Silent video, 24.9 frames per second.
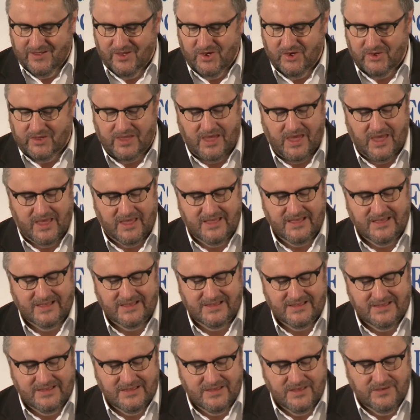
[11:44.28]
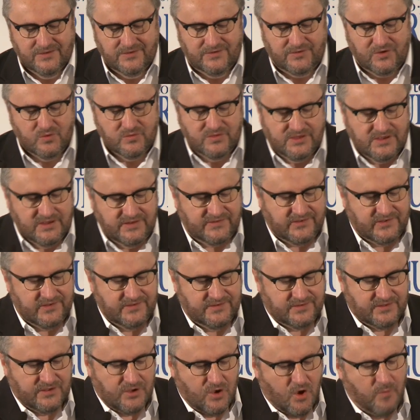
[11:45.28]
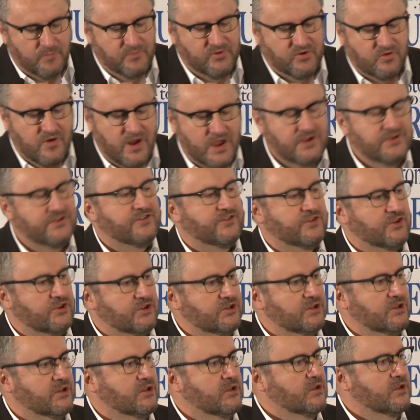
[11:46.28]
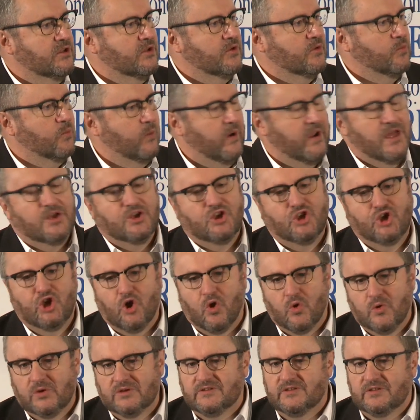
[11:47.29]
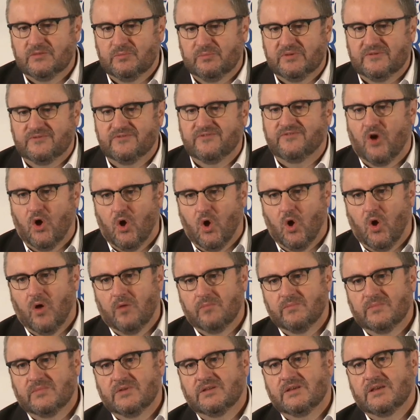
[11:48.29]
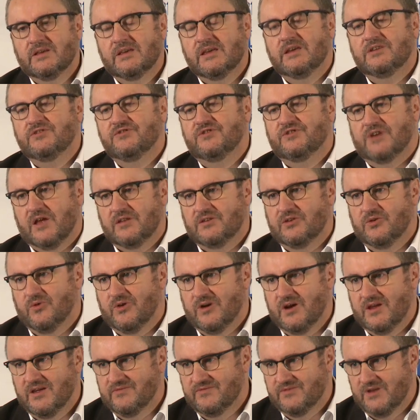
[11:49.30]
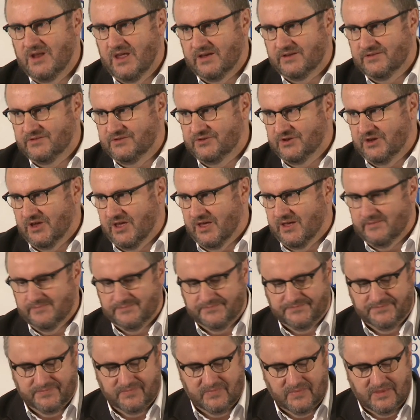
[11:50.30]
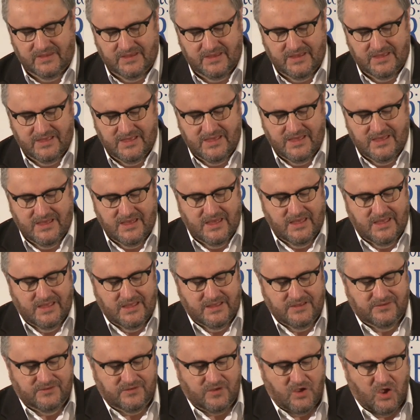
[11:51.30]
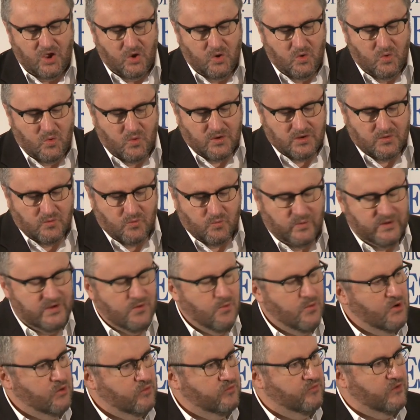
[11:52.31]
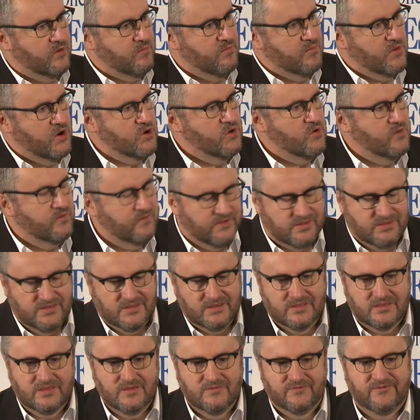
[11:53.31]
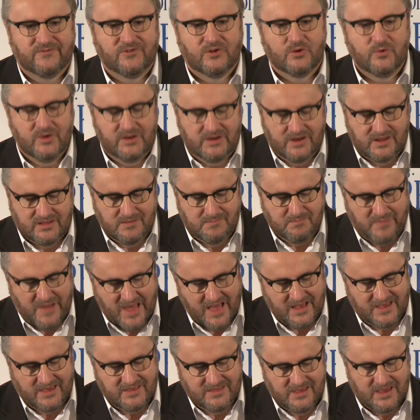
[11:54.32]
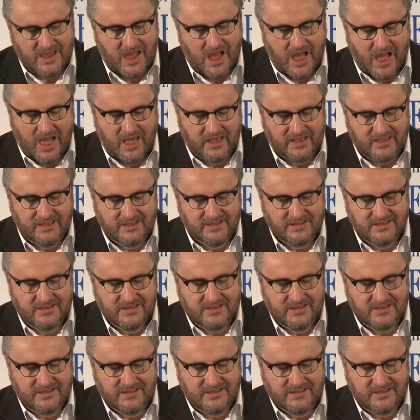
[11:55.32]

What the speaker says: Okay, so this is the operation we are going to perform in January of next year. So we will remove the fluid at the back of the eye.